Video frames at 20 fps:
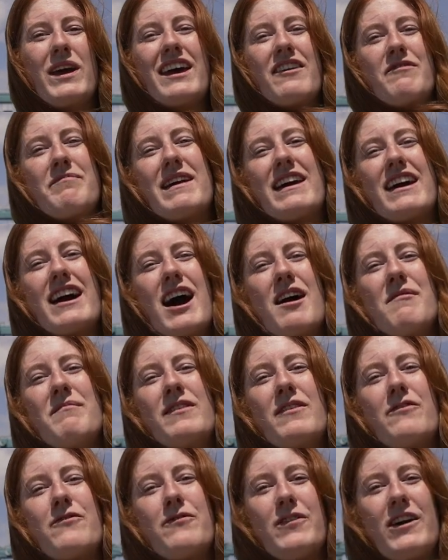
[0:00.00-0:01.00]
have
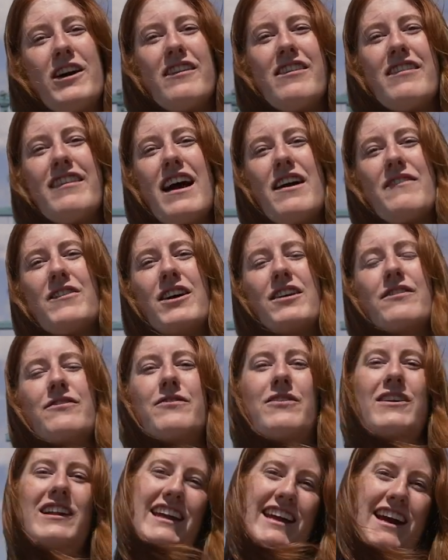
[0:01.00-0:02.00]
become the first ever
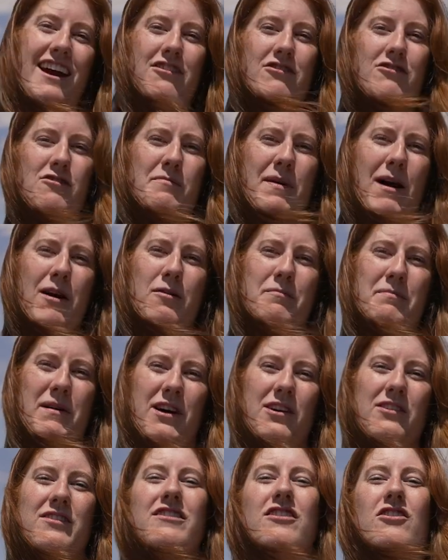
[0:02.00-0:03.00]
fully hydrogen-powered
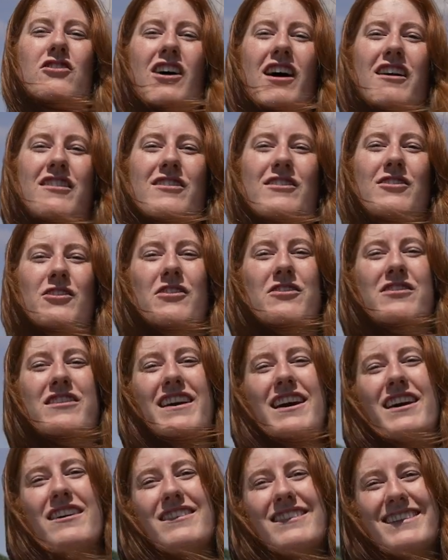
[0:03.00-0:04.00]
boat to cross the North
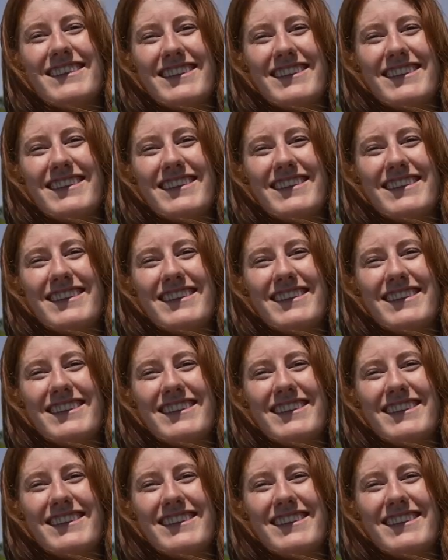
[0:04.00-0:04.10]
Sea.